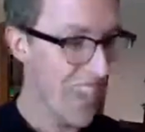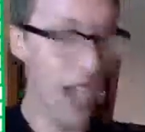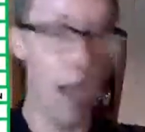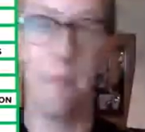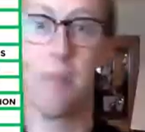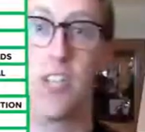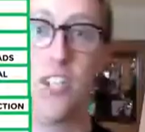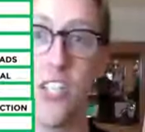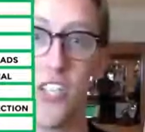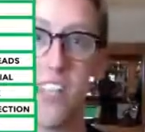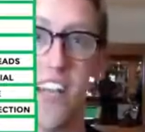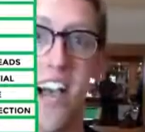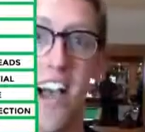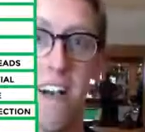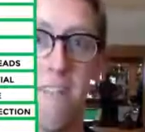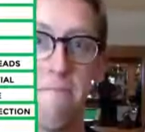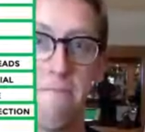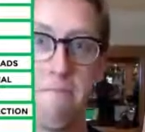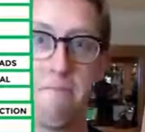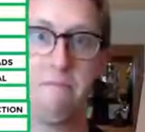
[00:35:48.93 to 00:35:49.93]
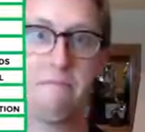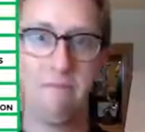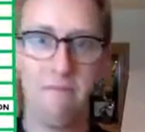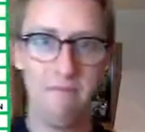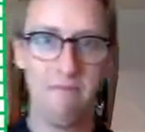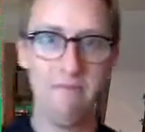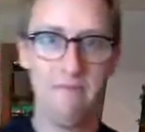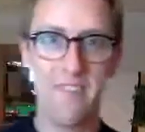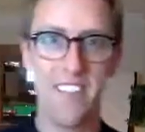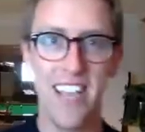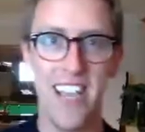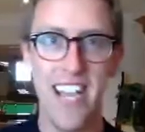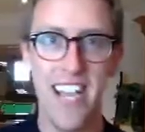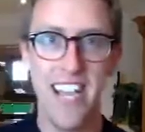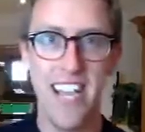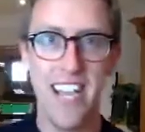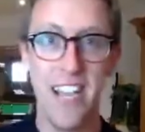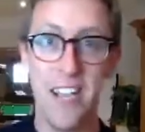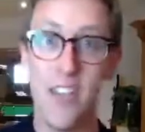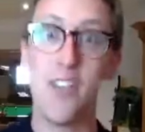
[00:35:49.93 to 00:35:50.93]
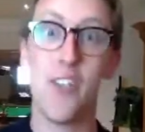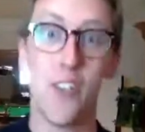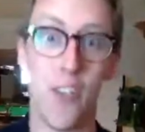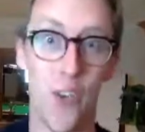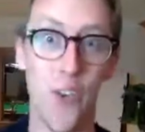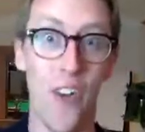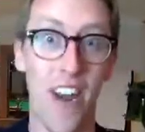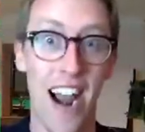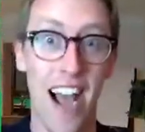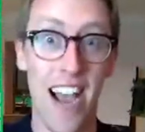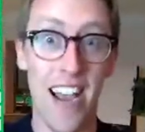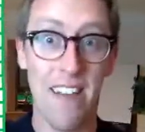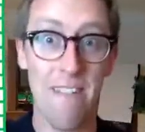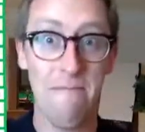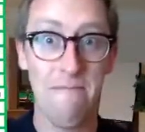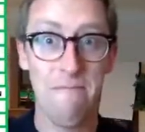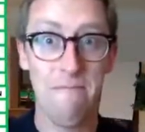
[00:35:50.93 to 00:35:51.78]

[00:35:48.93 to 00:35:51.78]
And because of that, so did I.